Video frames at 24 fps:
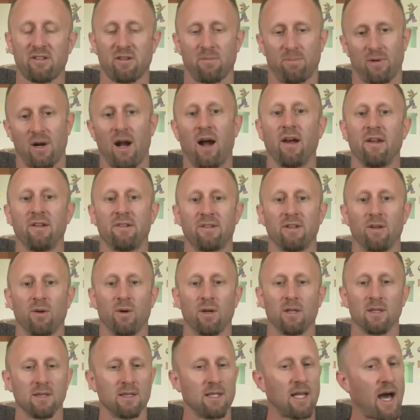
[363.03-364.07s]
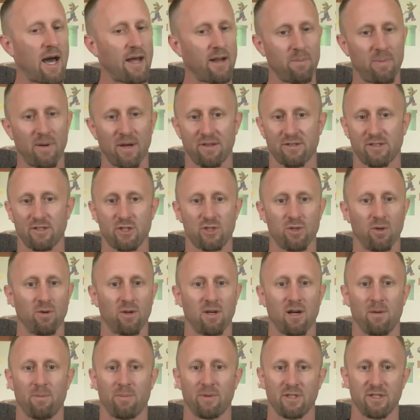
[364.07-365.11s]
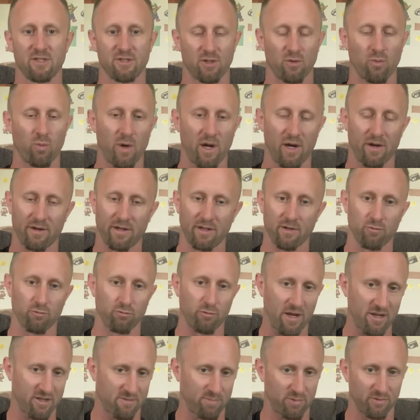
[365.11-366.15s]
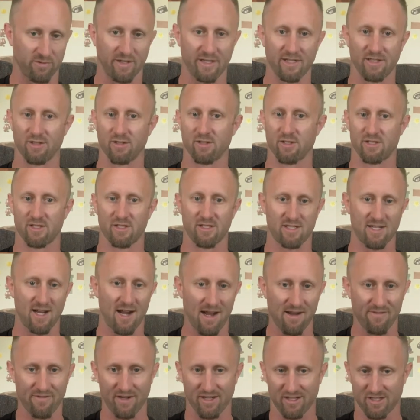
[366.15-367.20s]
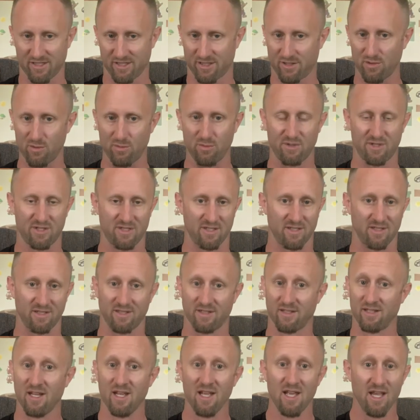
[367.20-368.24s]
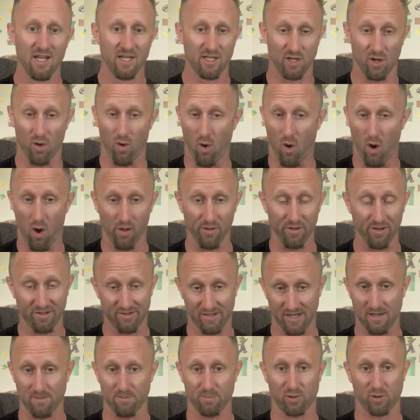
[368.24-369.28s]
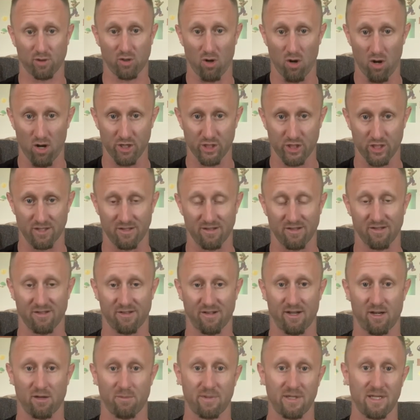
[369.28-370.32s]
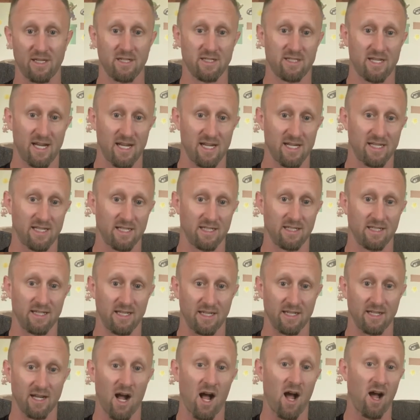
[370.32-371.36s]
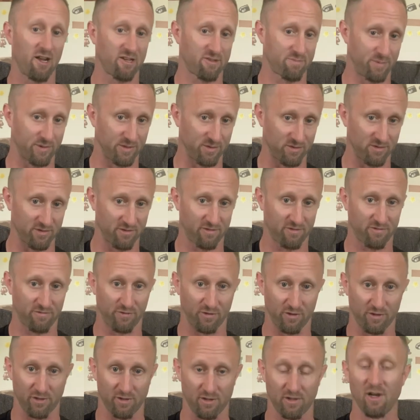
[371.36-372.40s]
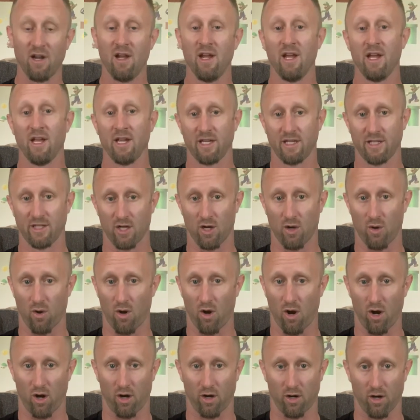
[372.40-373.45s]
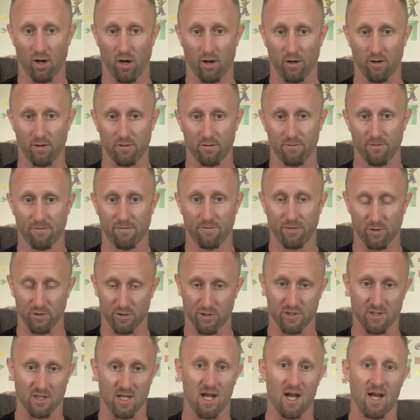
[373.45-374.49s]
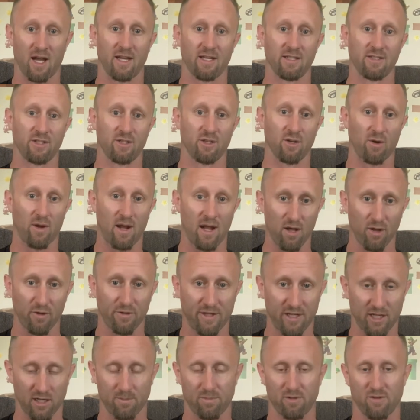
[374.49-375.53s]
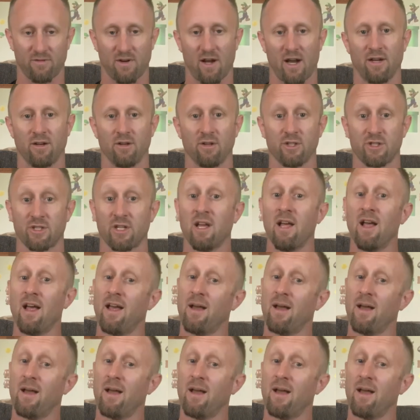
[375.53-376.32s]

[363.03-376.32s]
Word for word: surprised. You know, a lot of pest control companies are wearing respirators and Tyvek suits and, you know, all the same precautions that are being taken in hospitals for, you know, our, our first line, you know, healthcare providers